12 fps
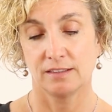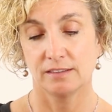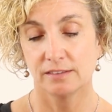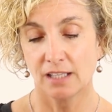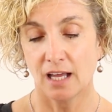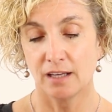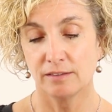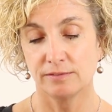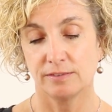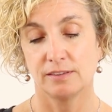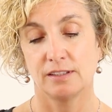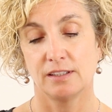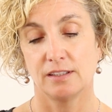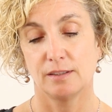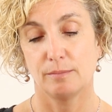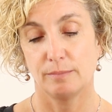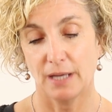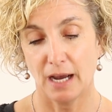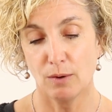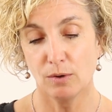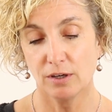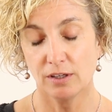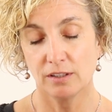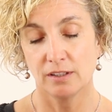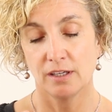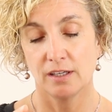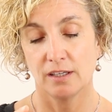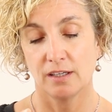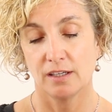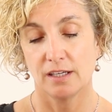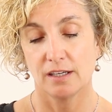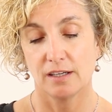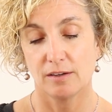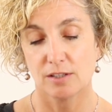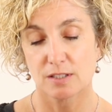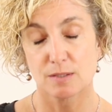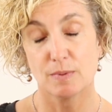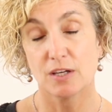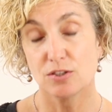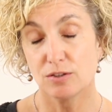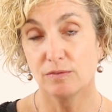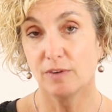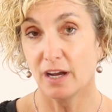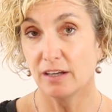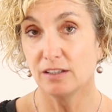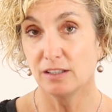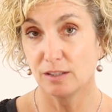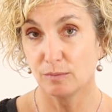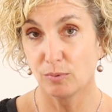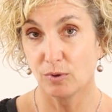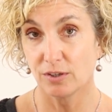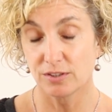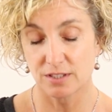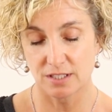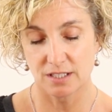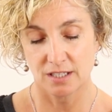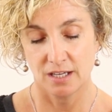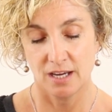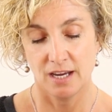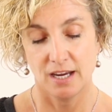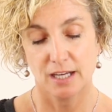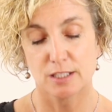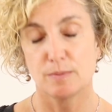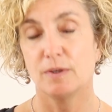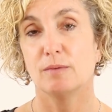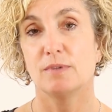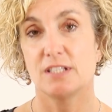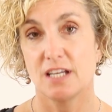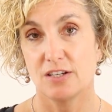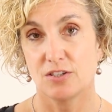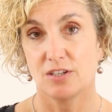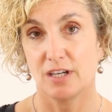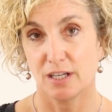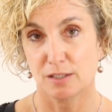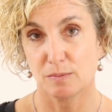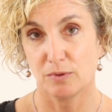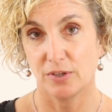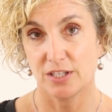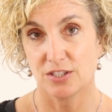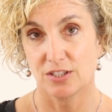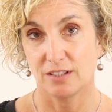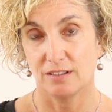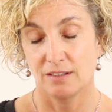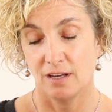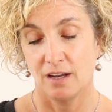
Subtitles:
love, power, special, valued, and important, experimentation, and exploration.